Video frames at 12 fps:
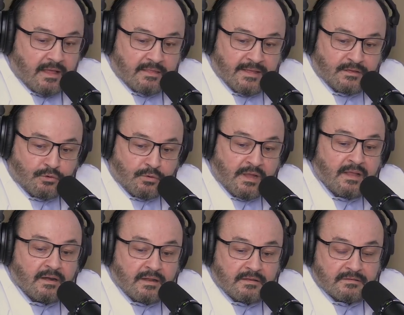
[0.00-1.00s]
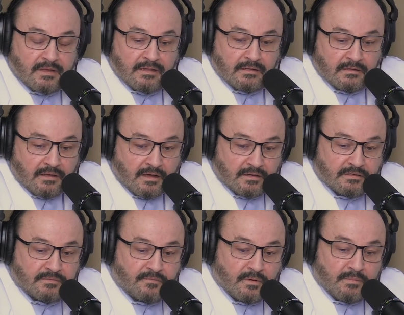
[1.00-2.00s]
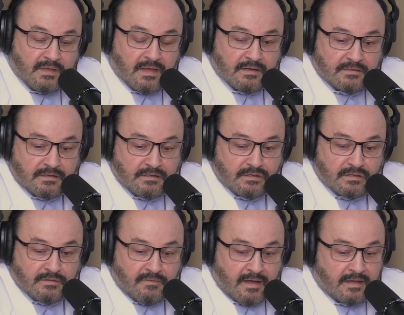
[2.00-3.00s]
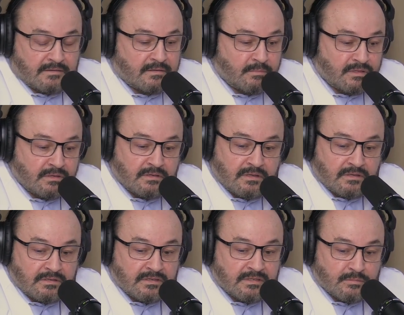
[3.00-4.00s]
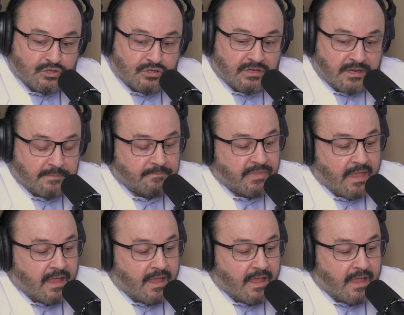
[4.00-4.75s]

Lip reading: that's created inside the lungs from the anesthesia device, the anesthesia machine.